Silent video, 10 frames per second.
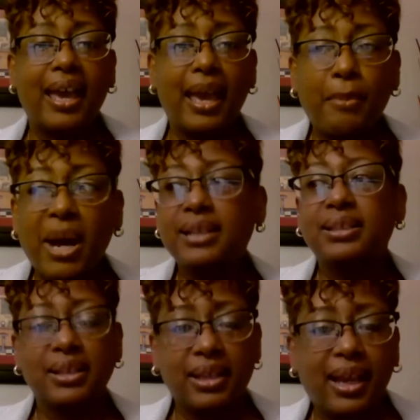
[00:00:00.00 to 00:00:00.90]
and my
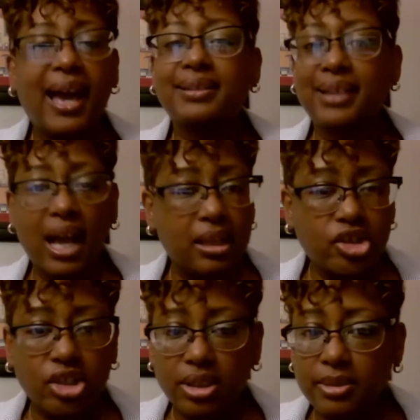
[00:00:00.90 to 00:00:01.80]
son got
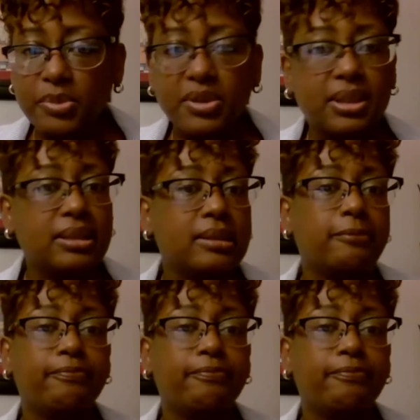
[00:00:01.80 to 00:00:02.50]
scholarships